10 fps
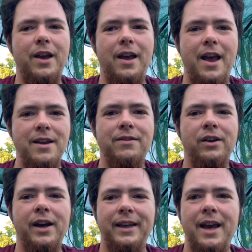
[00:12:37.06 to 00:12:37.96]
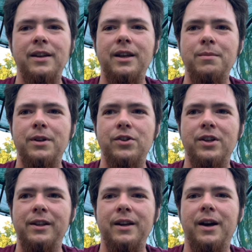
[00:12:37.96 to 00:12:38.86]
anything I can keep
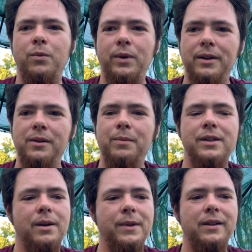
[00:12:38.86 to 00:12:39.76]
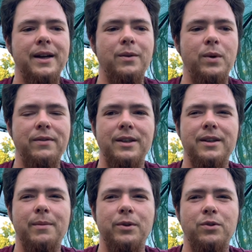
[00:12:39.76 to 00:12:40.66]
digitally, I will, but something like weaving
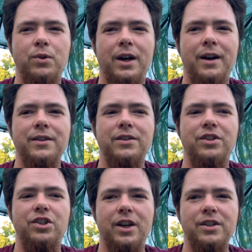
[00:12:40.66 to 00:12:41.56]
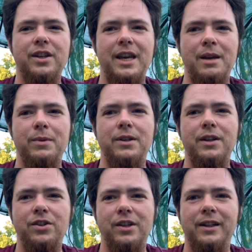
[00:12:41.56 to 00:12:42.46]
samples, you can't just keep
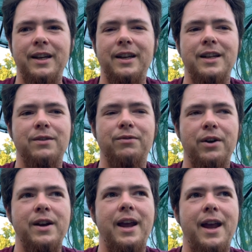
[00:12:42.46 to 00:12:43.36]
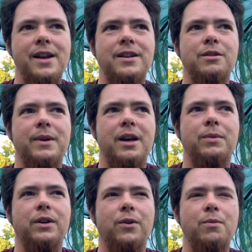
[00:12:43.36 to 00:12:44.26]
digitally. It's very handy to be
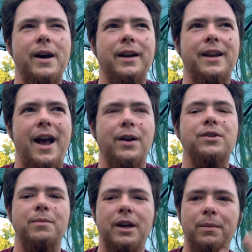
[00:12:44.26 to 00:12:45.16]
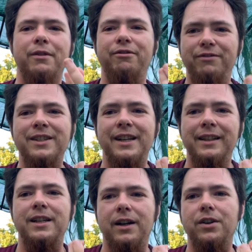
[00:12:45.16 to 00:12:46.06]
able to go back and actually be able to
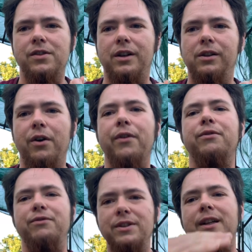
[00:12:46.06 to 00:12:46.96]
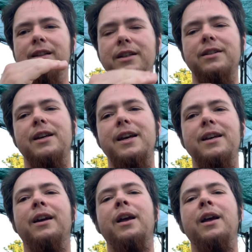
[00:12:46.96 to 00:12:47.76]
physically touch the cloth, physically see